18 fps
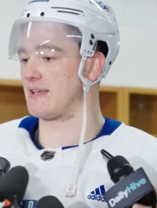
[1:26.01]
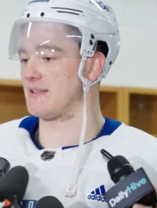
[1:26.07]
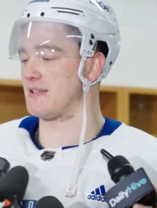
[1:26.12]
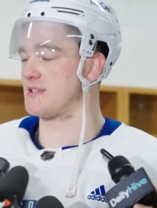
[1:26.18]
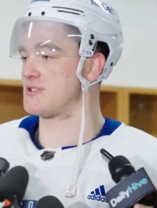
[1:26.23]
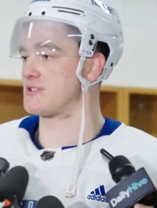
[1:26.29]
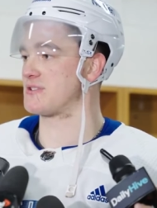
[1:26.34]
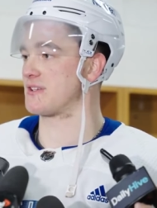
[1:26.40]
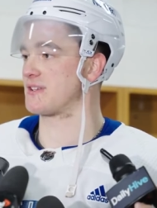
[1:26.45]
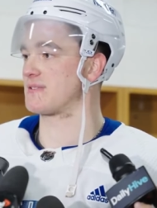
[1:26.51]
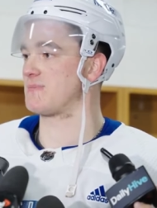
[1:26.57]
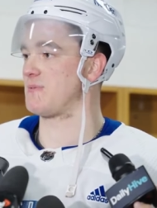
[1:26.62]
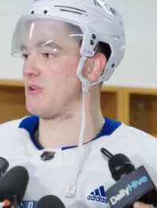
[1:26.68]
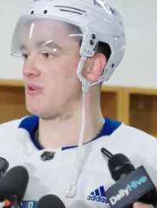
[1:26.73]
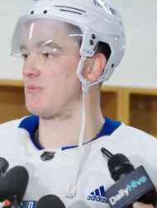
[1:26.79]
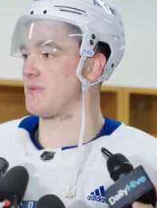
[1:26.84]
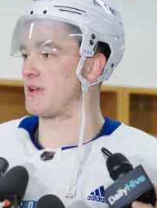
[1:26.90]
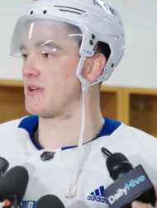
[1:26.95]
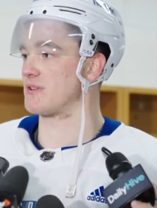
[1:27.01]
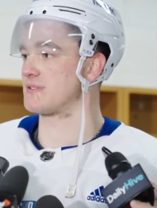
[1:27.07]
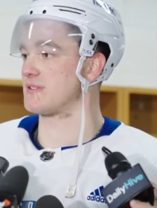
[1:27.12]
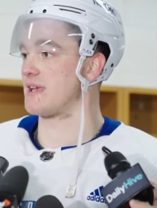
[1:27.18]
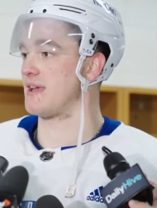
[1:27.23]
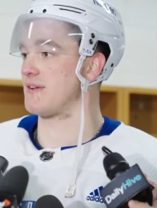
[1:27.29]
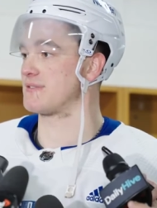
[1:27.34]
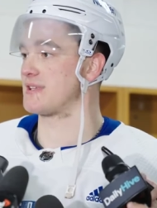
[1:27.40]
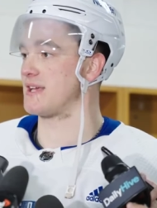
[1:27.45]
and they just explode because
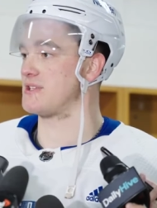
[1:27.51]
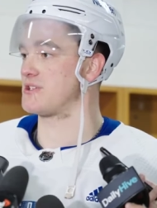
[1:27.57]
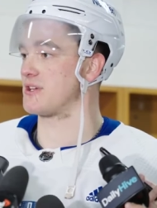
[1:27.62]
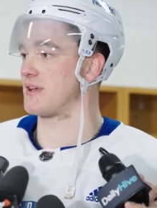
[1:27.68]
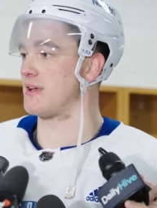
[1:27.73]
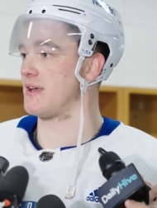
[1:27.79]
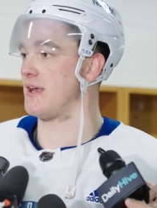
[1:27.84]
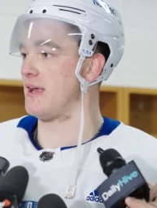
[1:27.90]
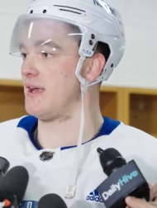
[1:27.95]
they have such a